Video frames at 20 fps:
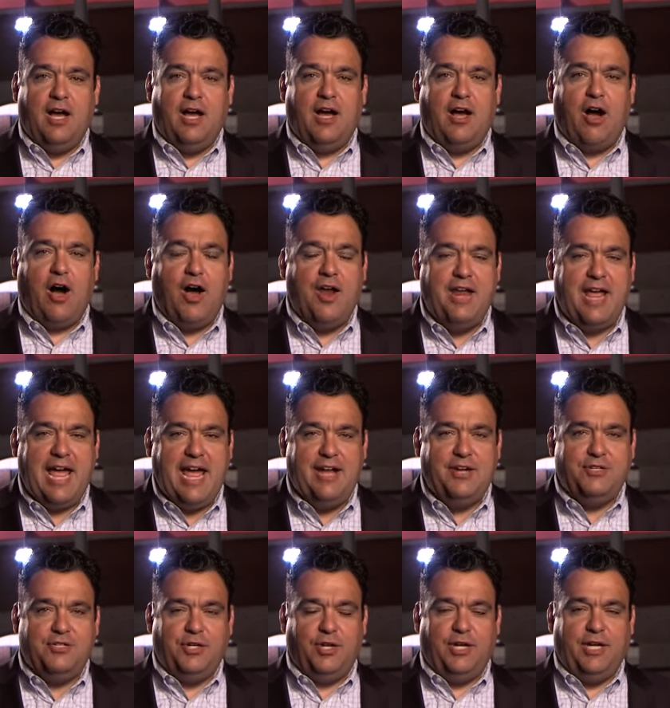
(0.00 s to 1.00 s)
uh, on
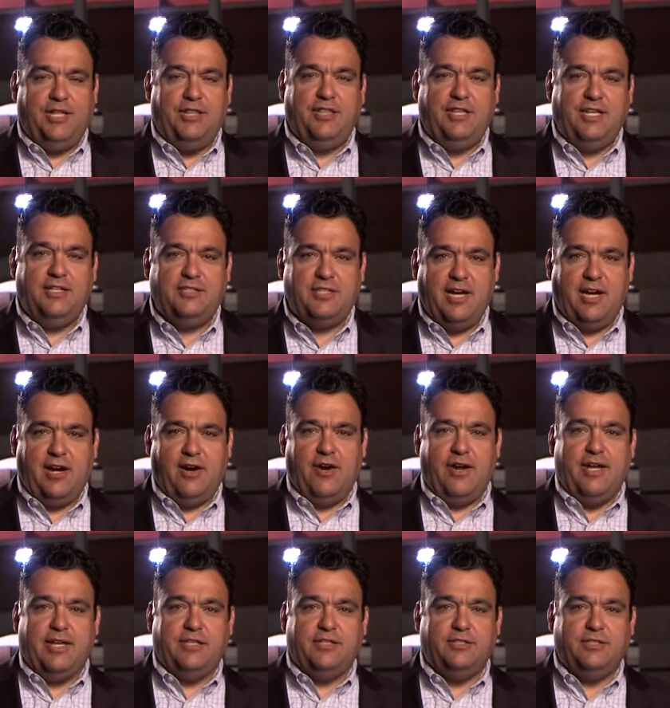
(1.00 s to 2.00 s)
edge in these
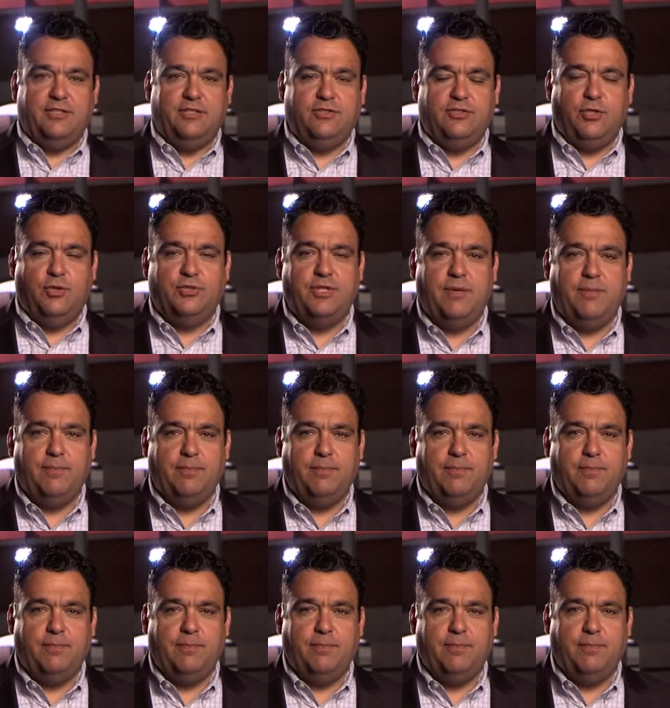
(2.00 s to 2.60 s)
areas. Susan?